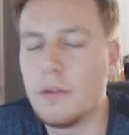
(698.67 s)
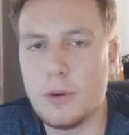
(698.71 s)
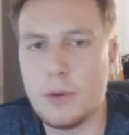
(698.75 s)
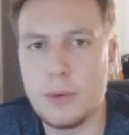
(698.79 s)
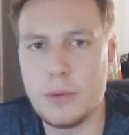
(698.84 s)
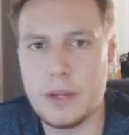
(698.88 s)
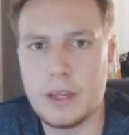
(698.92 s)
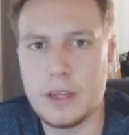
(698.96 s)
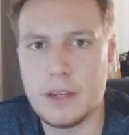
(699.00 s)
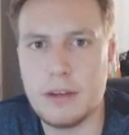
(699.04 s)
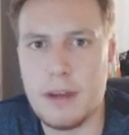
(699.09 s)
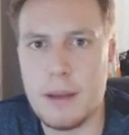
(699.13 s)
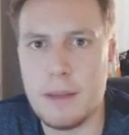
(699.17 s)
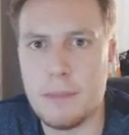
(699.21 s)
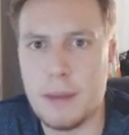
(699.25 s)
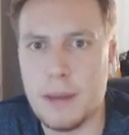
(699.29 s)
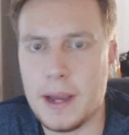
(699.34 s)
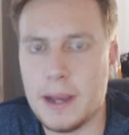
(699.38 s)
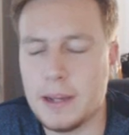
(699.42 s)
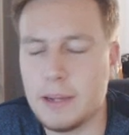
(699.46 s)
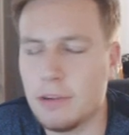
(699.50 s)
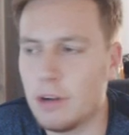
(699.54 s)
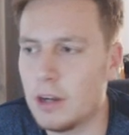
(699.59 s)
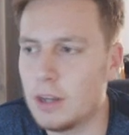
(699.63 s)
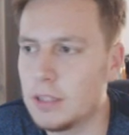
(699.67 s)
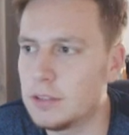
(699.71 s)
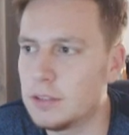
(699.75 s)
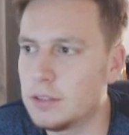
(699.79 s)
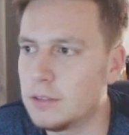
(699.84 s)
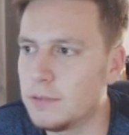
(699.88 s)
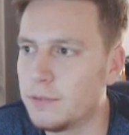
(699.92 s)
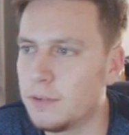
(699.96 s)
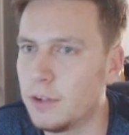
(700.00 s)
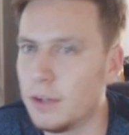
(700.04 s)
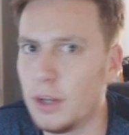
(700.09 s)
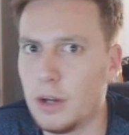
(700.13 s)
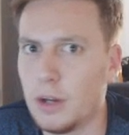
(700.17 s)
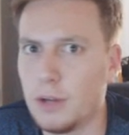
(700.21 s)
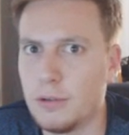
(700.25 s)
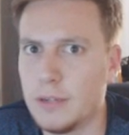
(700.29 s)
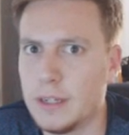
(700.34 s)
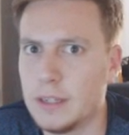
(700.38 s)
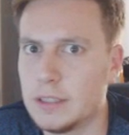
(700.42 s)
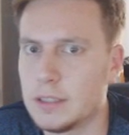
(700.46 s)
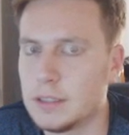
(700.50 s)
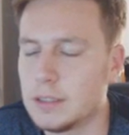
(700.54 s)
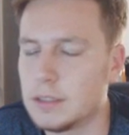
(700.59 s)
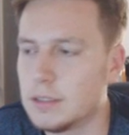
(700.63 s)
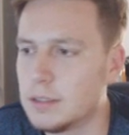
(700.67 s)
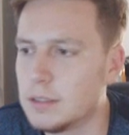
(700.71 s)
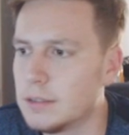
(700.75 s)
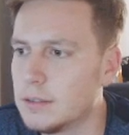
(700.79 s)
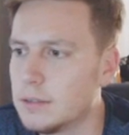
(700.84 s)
14 grand pay rise for no reason.